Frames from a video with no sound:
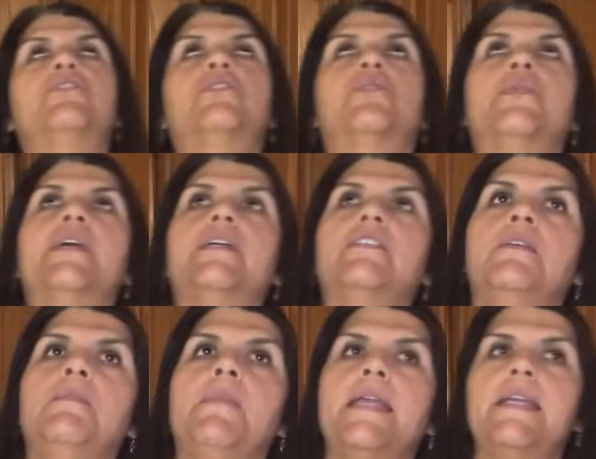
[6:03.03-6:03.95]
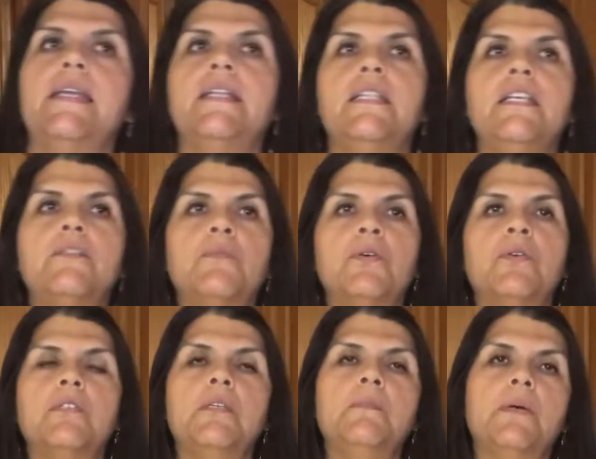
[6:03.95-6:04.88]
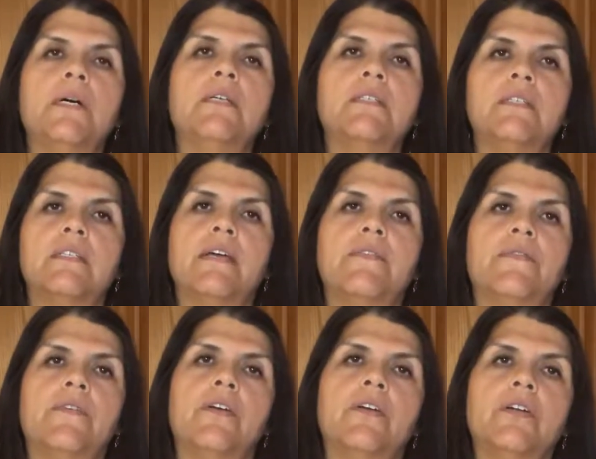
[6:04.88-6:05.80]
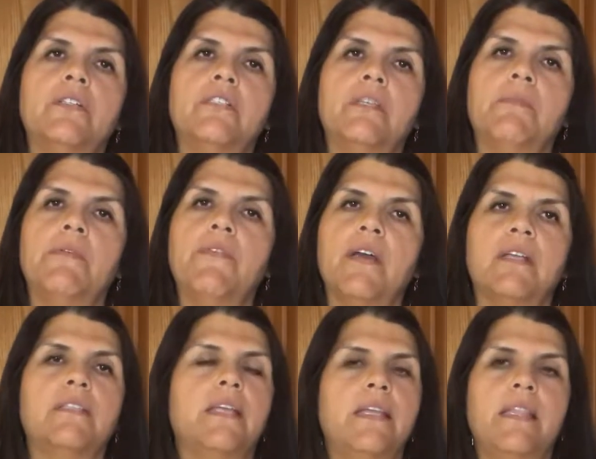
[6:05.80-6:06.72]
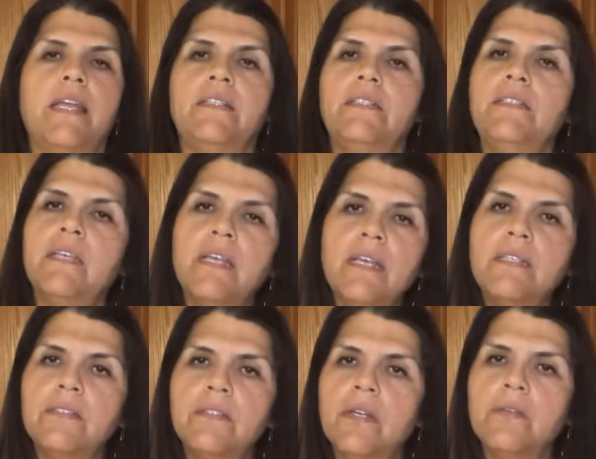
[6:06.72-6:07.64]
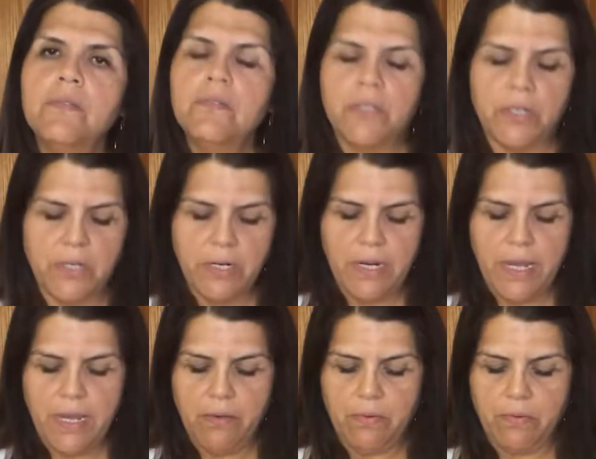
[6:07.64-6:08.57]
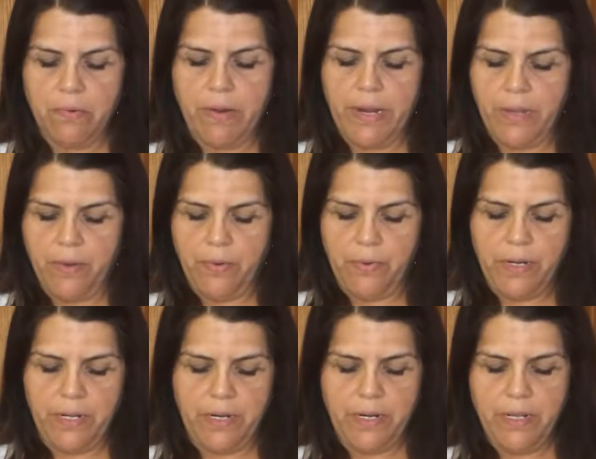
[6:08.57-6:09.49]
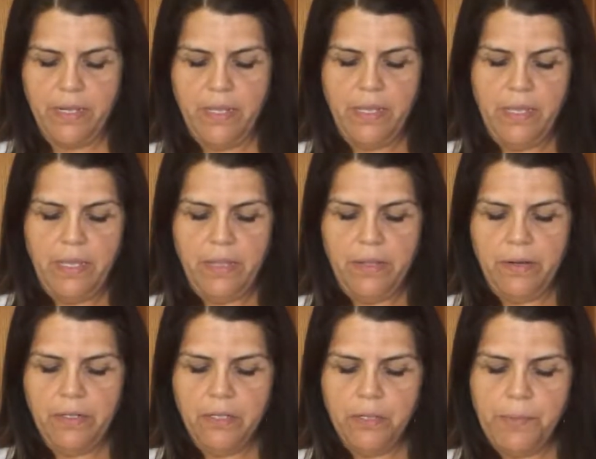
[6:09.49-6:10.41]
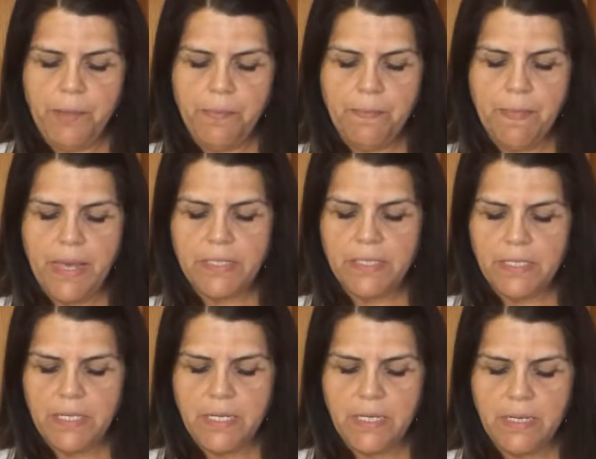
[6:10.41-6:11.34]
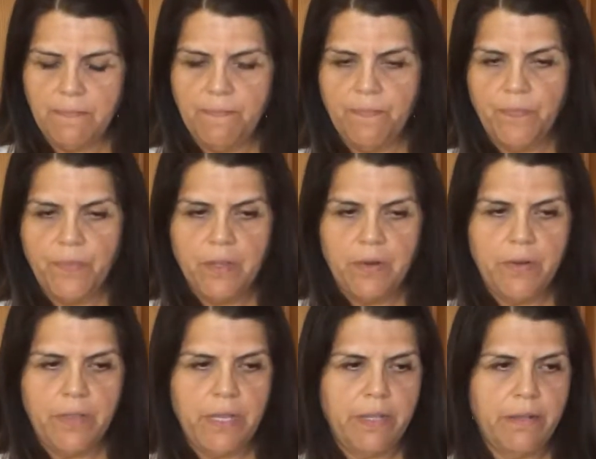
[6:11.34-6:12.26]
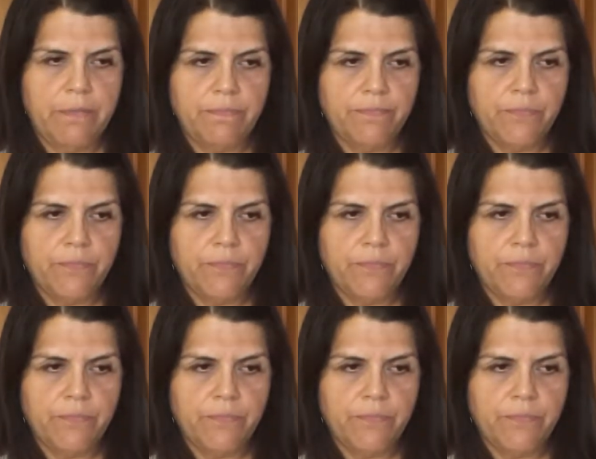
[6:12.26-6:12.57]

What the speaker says: trick to making these protein balls, because I've heard some of y'all say they just don't turn out round and a little bit messy, or they